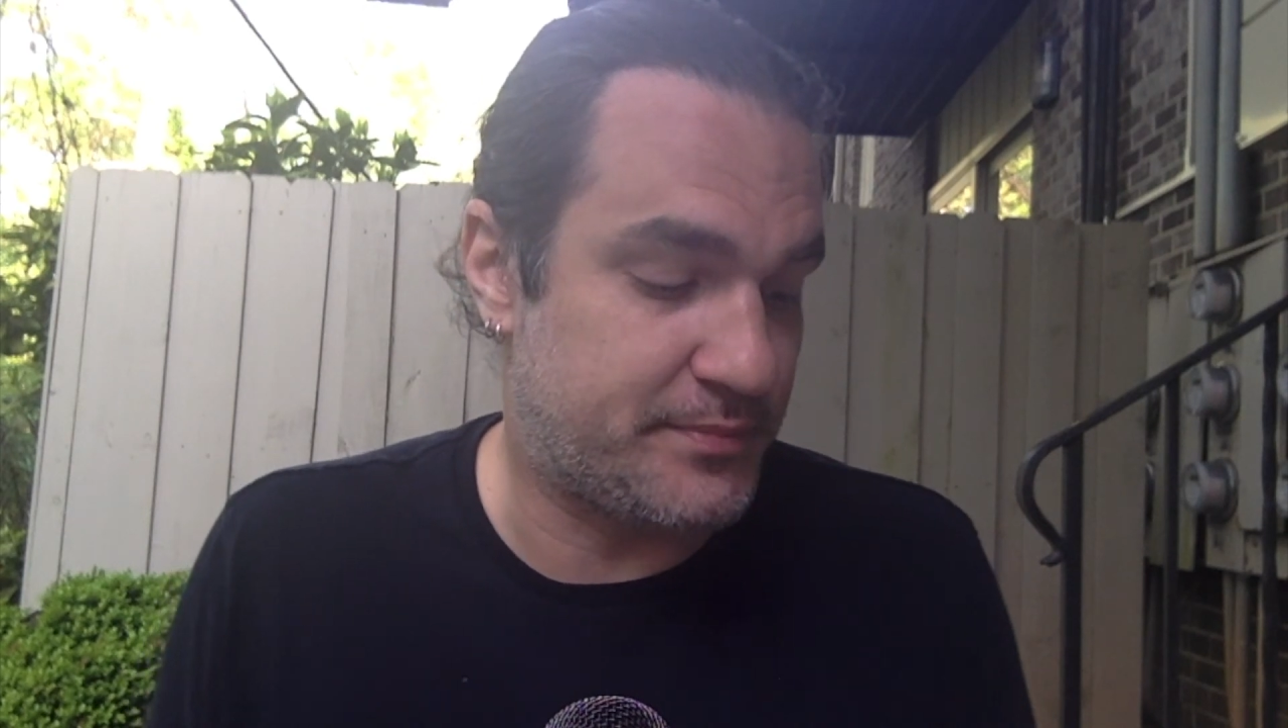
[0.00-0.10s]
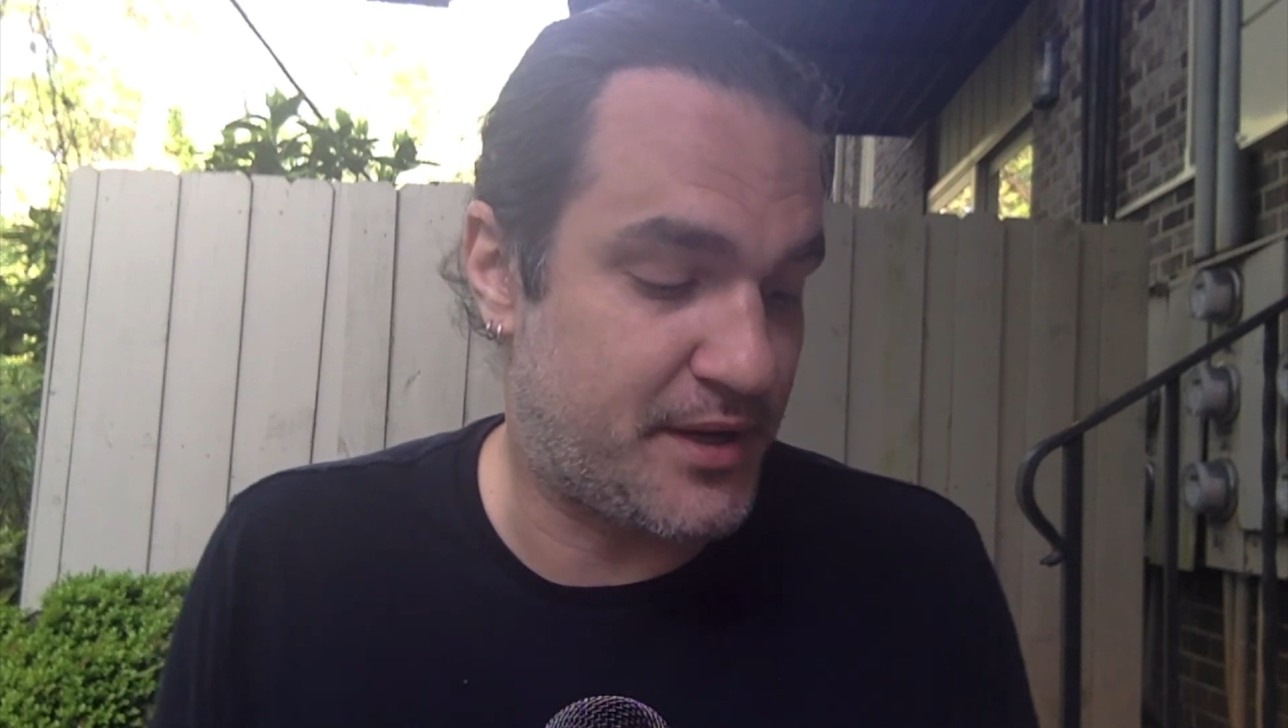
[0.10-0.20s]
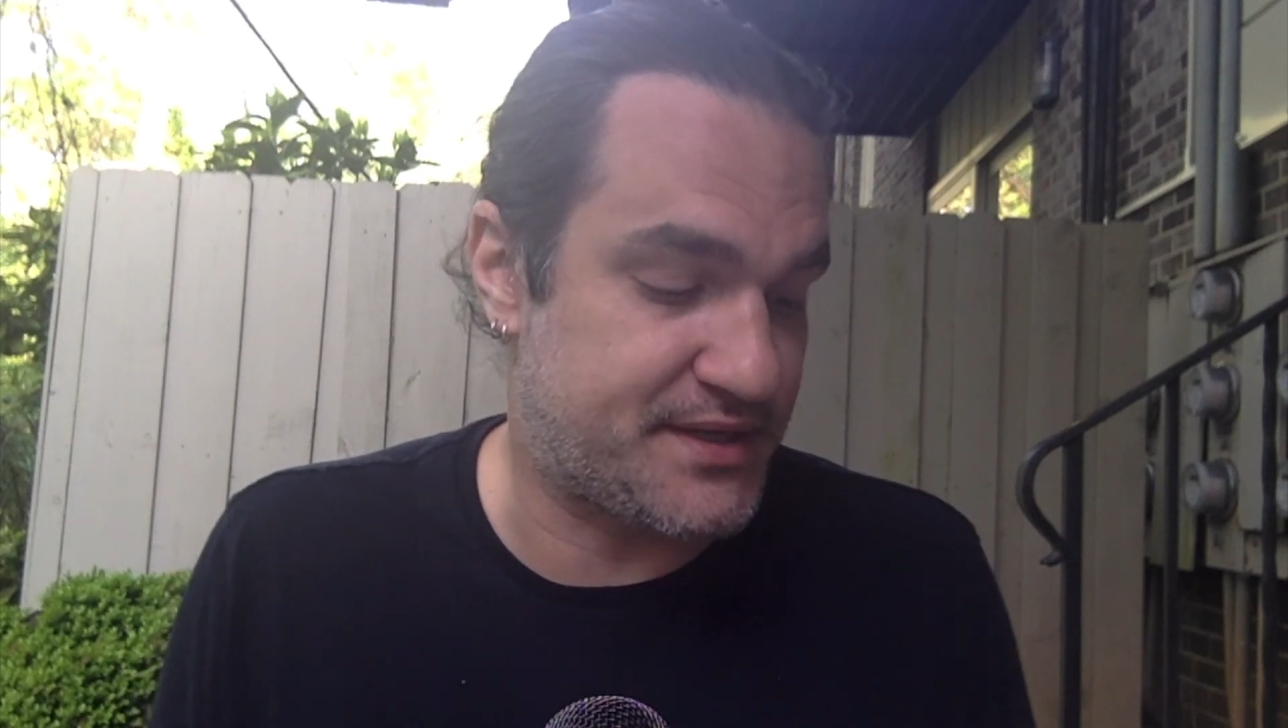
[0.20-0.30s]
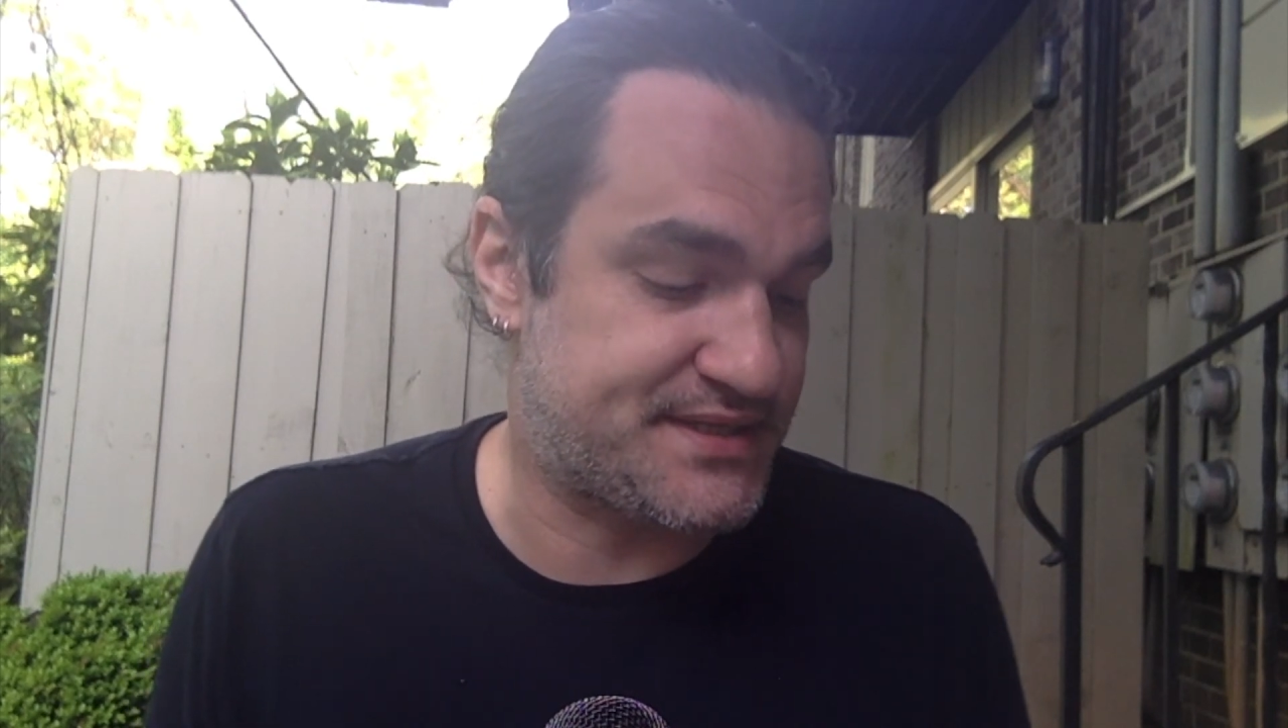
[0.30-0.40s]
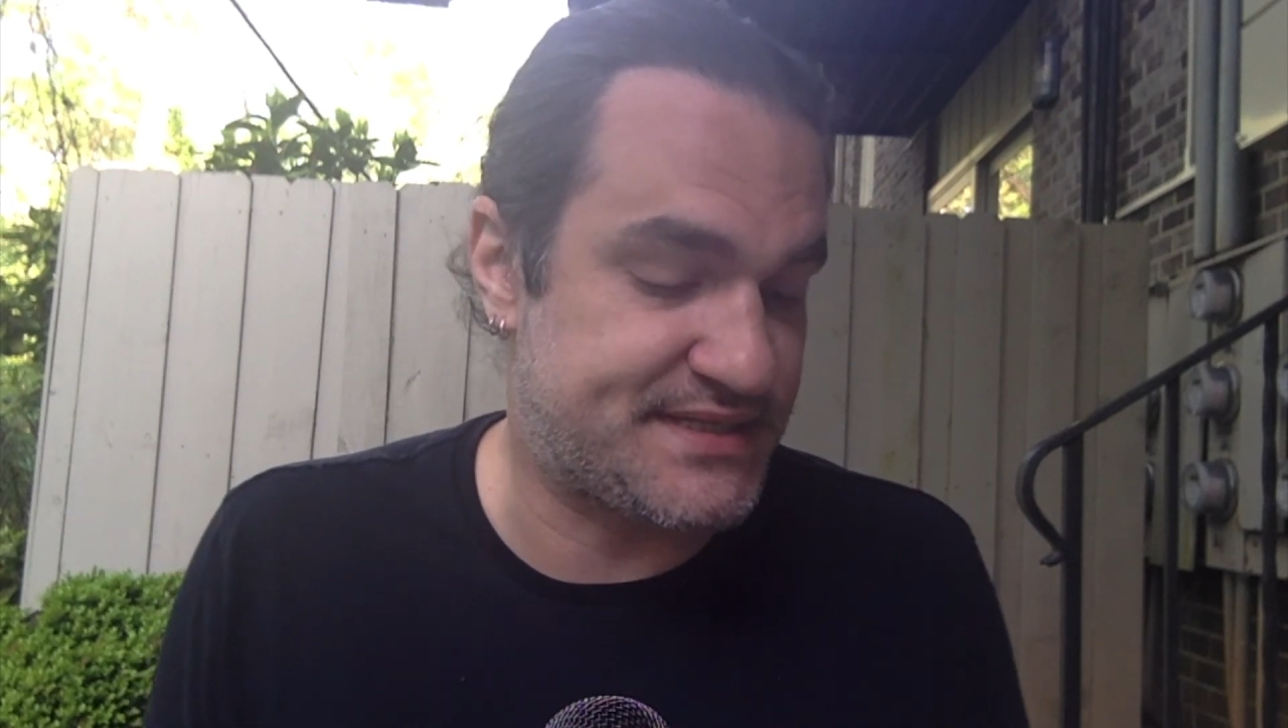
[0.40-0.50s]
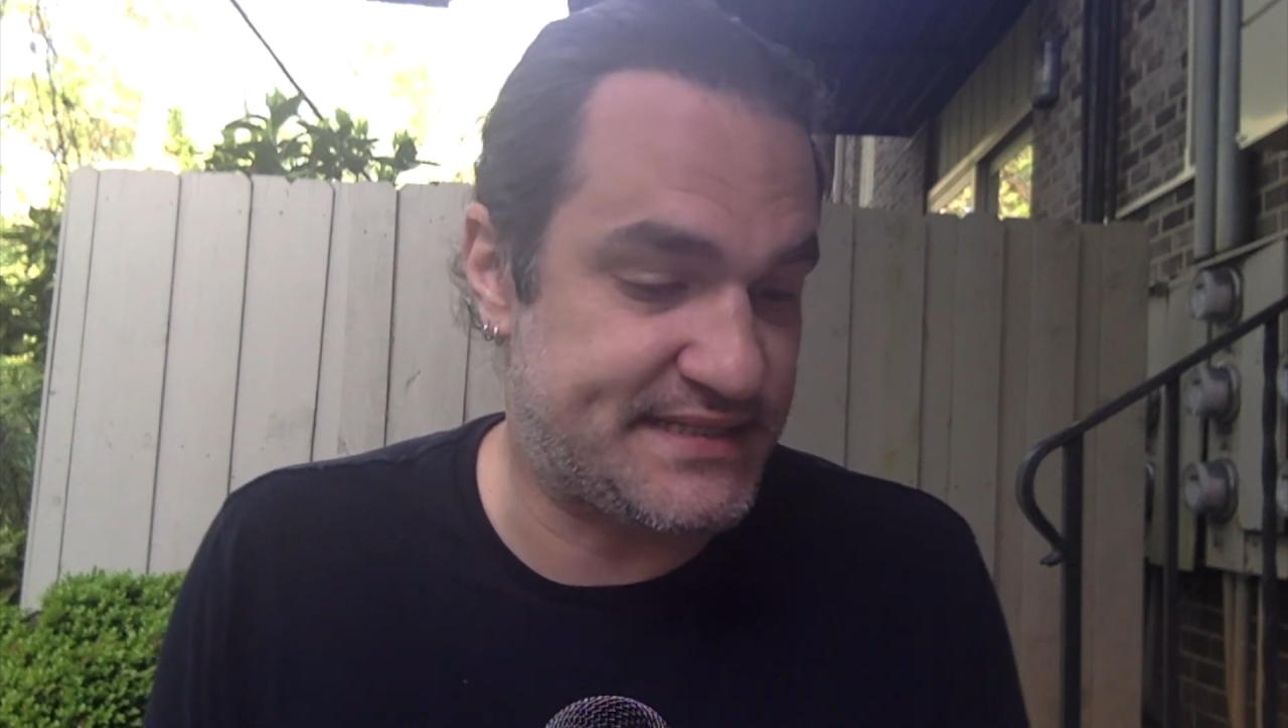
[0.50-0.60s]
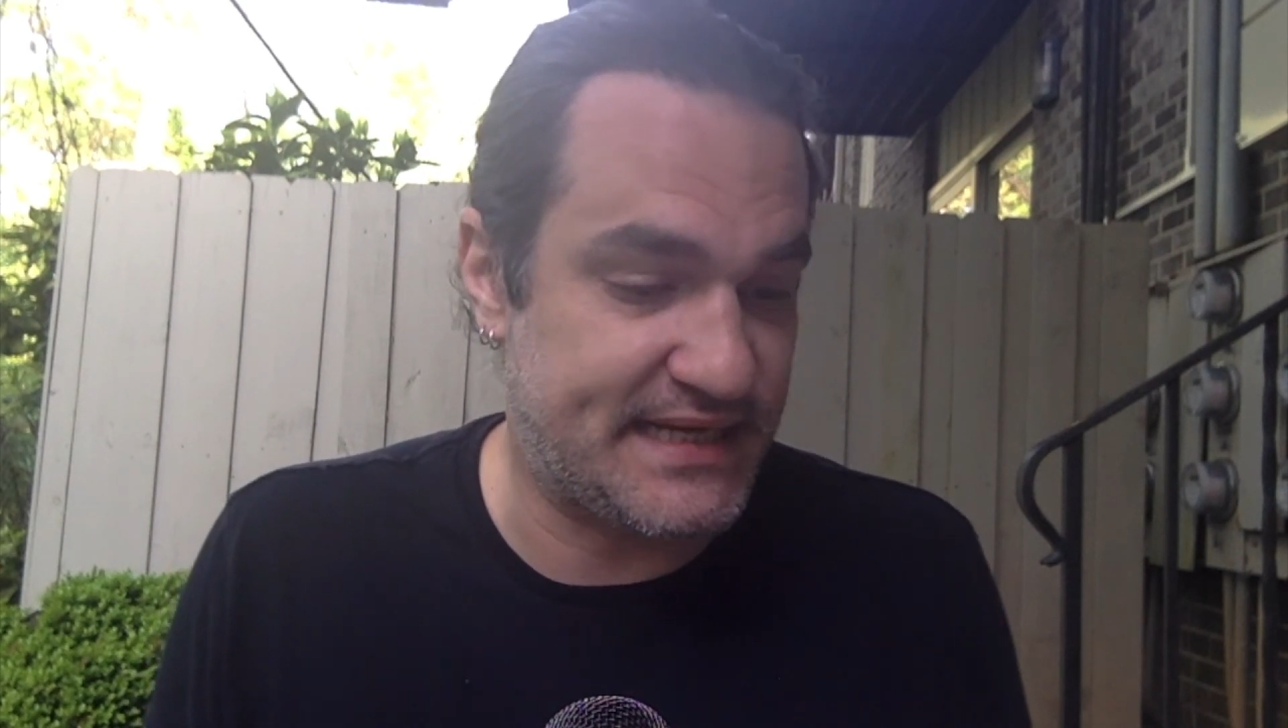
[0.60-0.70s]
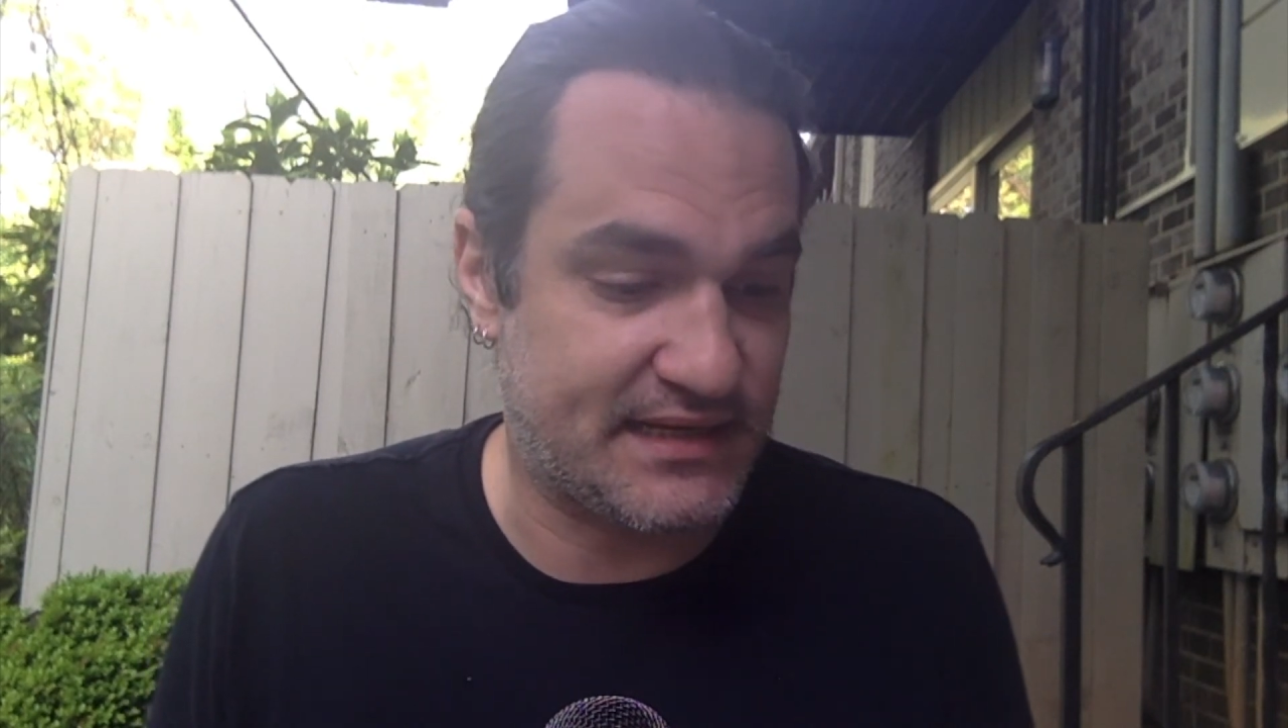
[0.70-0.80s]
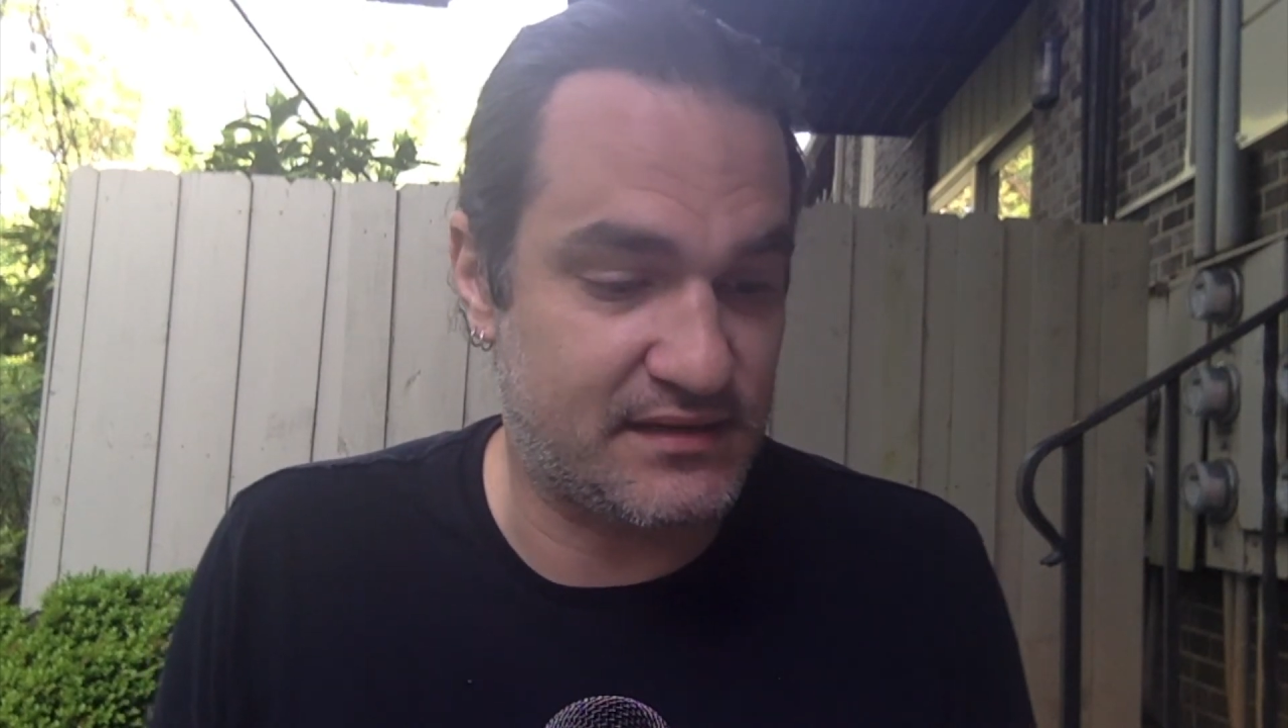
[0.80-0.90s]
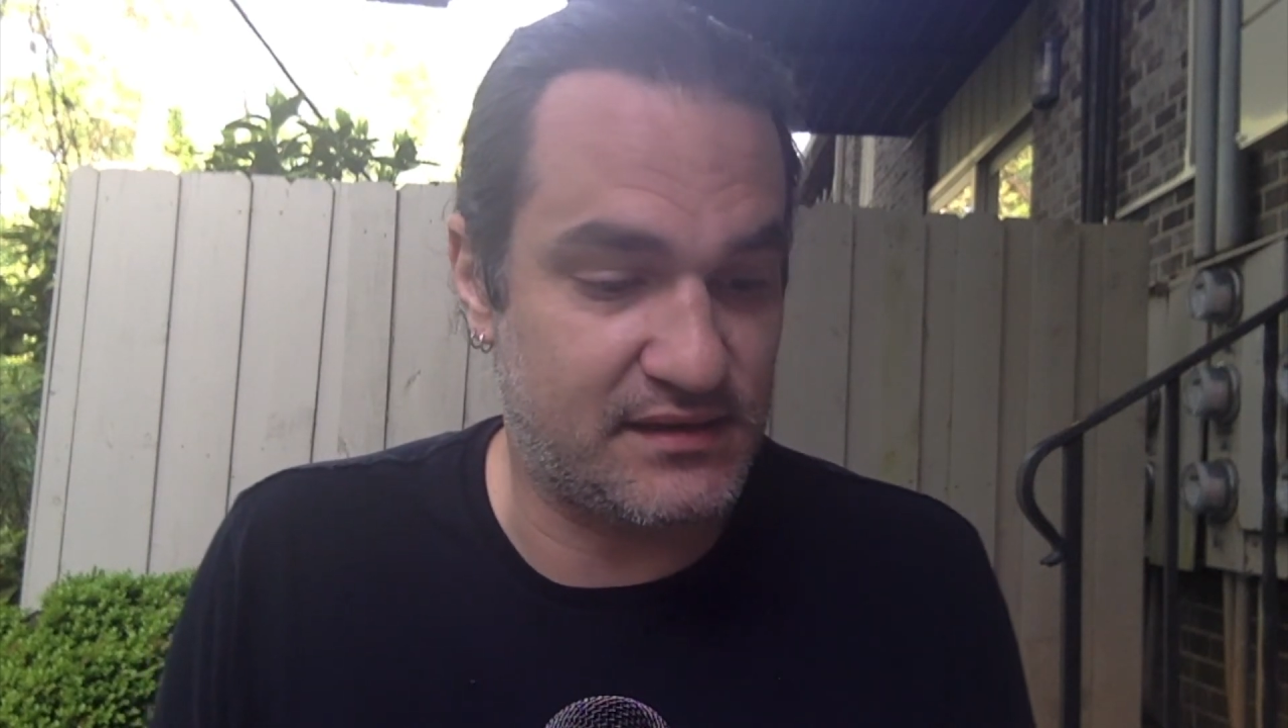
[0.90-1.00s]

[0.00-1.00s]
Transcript: upon a stick,